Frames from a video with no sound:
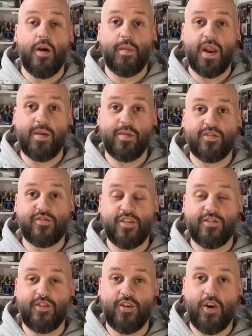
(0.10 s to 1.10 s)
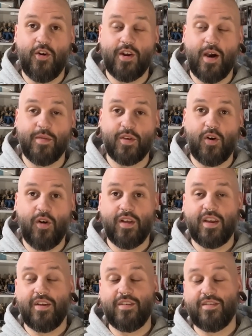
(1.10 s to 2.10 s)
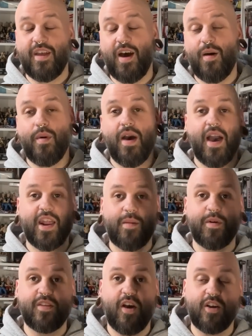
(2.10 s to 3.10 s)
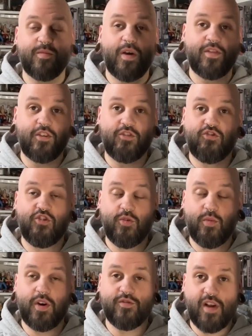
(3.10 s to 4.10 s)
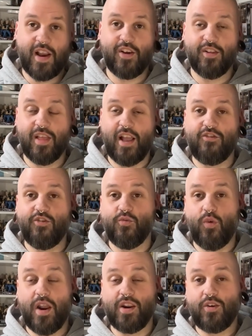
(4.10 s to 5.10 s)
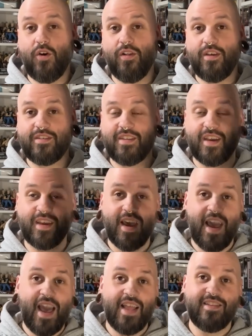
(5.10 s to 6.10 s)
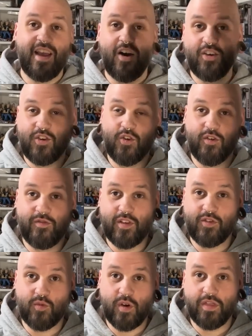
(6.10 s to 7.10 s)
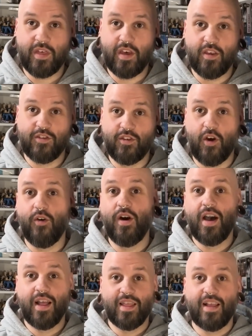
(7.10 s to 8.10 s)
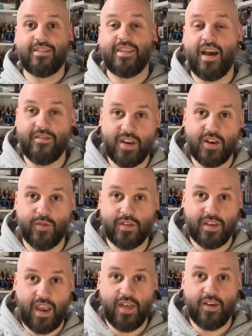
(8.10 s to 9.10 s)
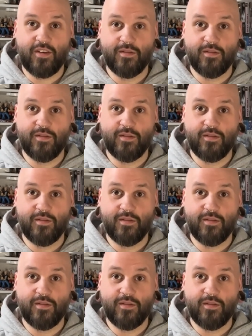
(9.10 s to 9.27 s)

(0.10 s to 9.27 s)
My name is Dudo and I'm the Goalie Gear Snob, and I'm going to talk about this Sherwood Rekker Legend One goalie stick and tell you if it's worth it. So let's dive into it together.